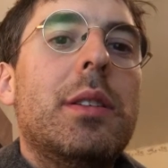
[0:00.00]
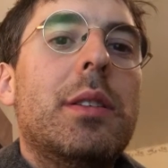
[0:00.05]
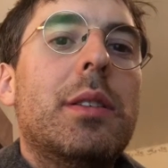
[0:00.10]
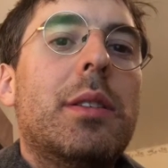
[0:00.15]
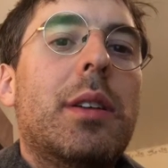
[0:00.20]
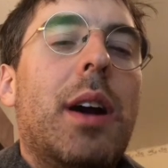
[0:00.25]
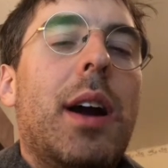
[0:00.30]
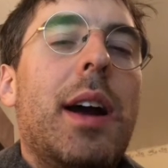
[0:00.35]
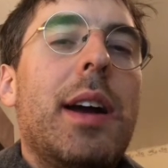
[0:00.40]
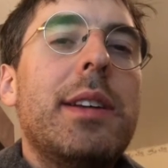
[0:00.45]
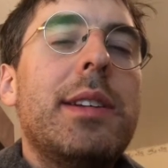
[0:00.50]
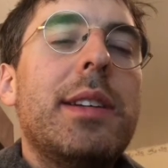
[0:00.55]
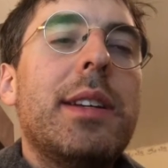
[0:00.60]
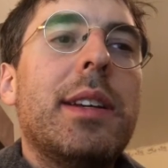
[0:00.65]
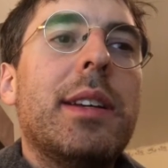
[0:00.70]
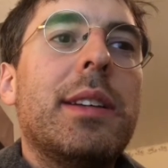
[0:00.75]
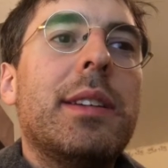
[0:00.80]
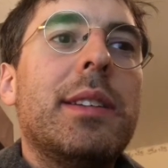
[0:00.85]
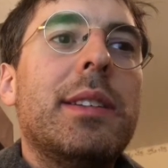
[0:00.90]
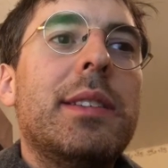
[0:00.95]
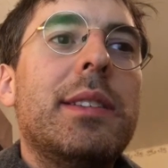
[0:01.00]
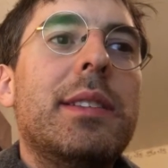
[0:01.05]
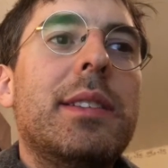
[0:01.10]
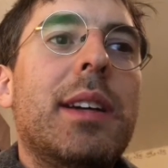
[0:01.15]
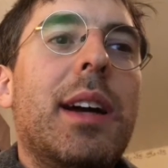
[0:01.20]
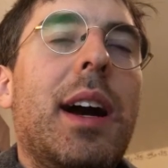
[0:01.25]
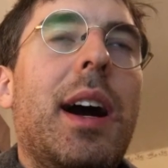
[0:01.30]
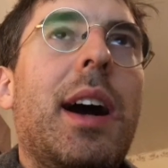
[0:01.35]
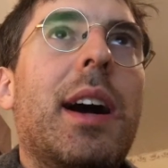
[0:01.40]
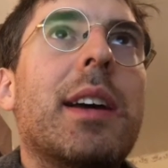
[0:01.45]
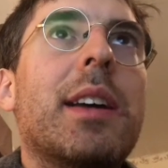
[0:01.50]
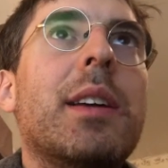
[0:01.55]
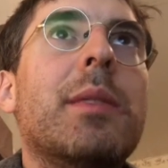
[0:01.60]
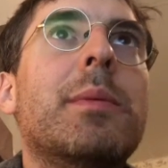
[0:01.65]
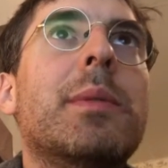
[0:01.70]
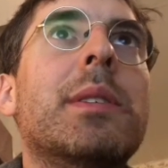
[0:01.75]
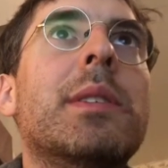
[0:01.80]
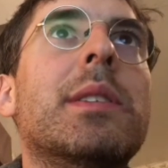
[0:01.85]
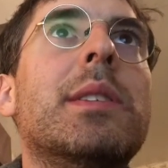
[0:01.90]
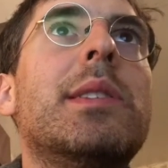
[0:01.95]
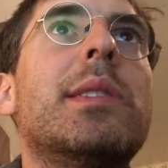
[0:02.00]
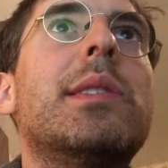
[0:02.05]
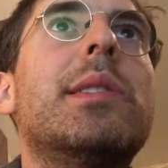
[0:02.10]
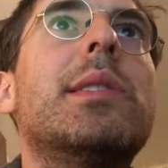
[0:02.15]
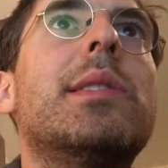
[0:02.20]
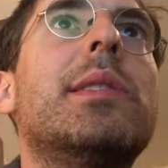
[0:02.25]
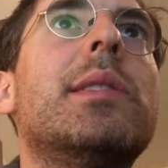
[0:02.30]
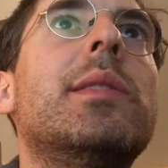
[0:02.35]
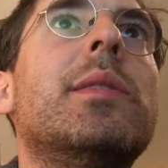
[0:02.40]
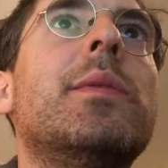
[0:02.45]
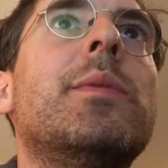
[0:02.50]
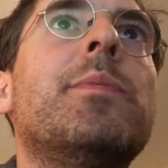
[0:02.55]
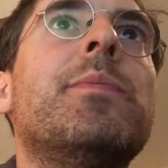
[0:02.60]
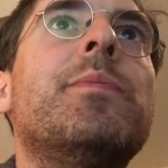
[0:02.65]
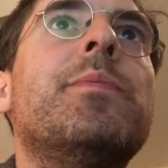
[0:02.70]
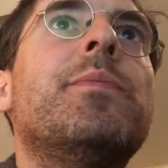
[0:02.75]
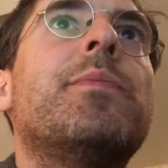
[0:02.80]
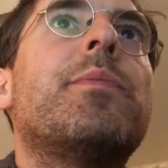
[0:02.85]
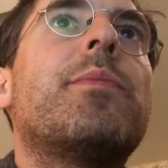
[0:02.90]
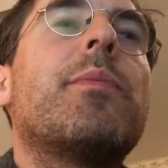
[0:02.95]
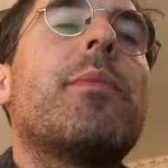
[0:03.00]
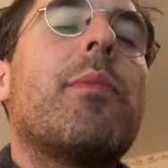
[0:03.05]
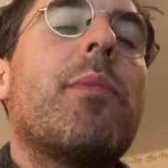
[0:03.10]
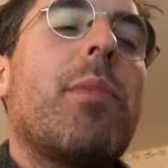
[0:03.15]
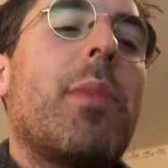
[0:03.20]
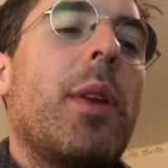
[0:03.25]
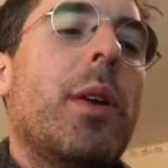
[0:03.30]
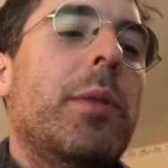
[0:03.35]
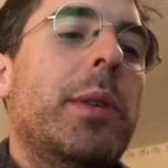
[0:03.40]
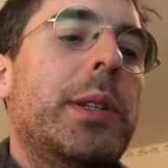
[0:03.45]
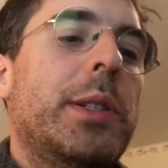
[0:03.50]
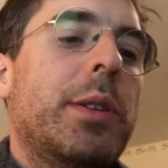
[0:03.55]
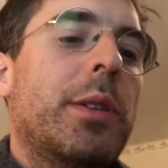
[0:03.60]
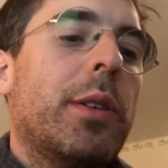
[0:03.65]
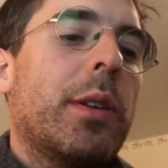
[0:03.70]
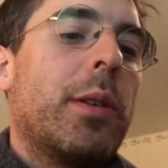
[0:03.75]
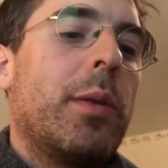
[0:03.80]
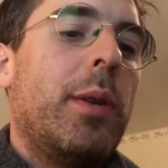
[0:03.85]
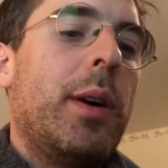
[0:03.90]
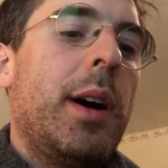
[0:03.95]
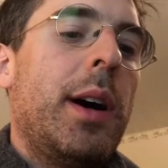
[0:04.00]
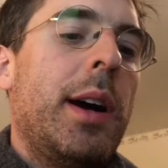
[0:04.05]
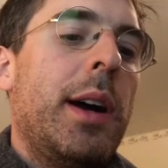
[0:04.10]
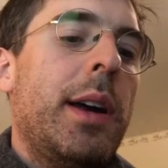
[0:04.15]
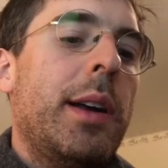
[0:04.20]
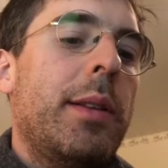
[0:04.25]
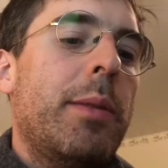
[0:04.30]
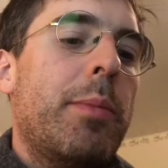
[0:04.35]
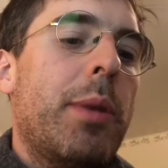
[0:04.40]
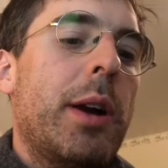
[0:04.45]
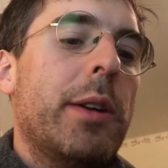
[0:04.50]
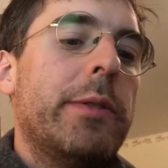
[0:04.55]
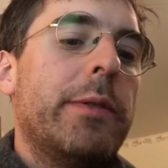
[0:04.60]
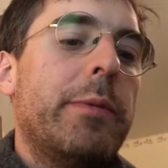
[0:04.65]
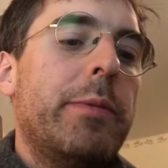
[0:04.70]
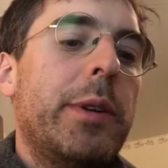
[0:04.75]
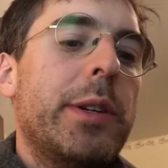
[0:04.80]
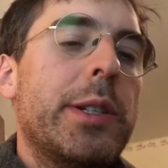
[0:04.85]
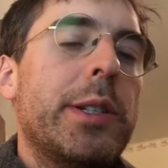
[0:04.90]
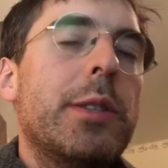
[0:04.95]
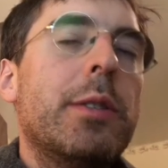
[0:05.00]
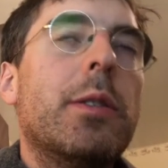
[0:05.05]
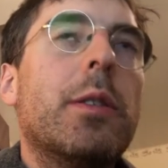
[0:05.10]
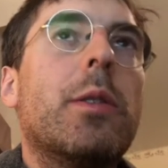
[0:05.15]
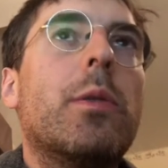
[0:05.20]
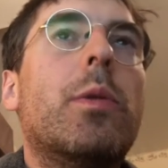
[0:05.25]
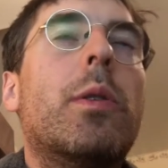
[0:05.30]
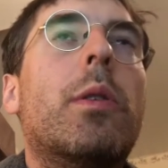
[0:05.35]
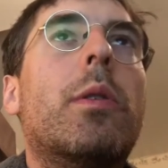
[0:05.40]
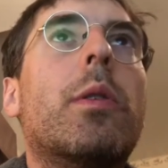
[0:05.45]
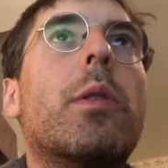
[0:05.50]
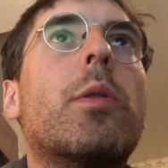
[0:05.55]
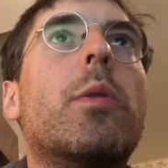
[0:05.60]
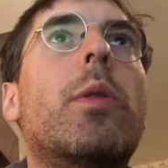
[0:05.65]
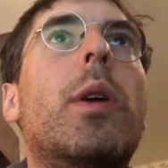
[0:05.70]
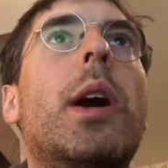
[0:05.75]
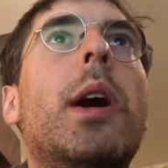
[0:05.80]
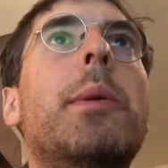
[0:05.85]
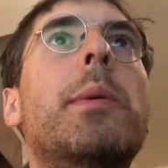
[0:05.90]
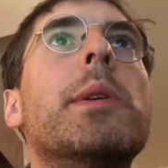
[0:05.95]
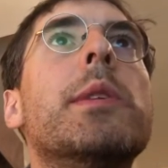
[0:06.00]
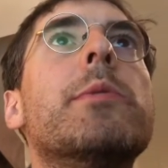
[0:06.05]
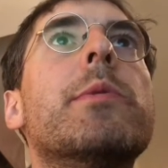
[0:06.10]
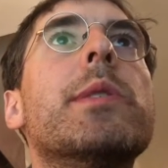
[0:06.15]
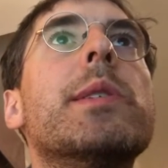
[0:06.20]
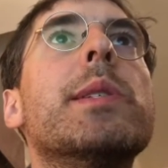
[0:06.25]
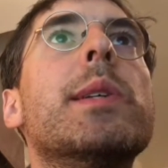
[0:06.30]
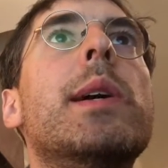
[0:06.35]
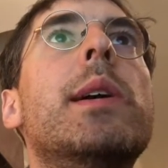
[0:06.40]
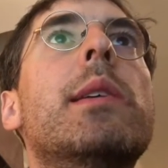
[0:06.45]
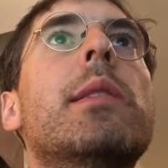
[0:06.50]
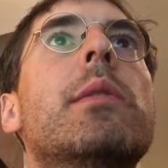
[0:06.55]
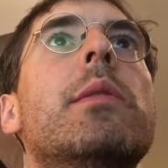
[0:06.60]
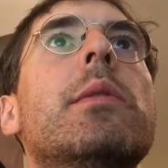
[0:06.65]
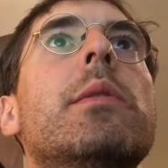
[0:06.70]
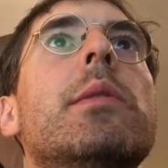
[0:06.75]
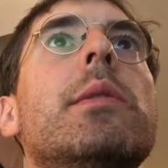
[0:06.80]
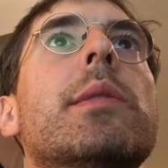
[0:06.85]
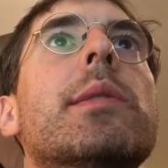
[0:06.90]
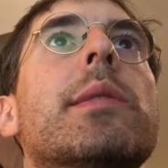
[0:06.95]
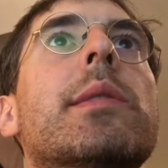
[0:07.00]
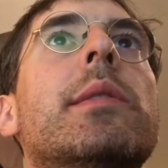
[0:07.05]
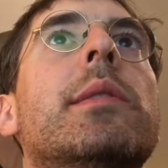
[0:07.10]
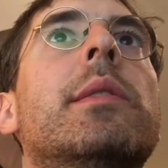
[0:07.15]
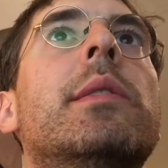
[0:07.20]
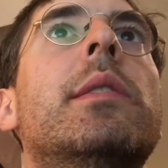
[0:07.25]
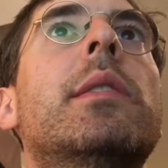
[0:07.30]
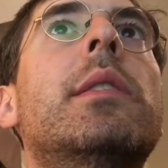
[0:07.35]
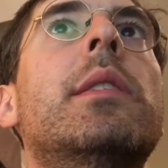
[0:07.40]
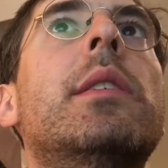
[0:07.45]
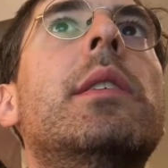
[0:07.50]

writing arguments which are required, the professional requirements for sales, and